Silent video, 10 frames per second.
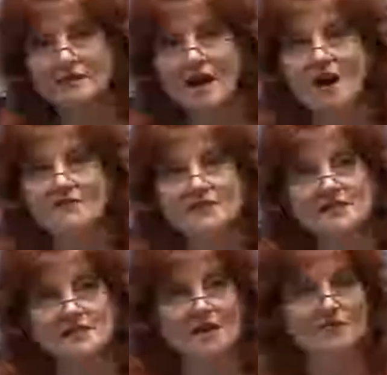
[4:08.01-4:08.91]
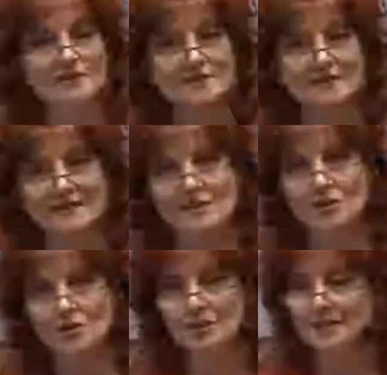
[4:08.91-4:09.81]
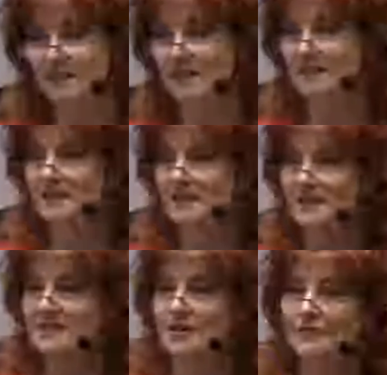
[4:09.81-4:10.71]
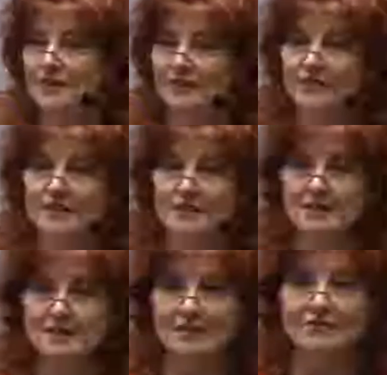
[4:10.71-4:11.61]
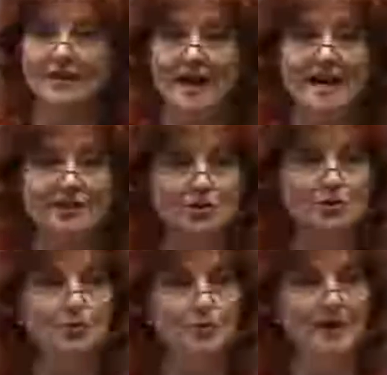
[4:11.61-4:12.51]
love itself is, as Ernest says, is the self-givingness of God to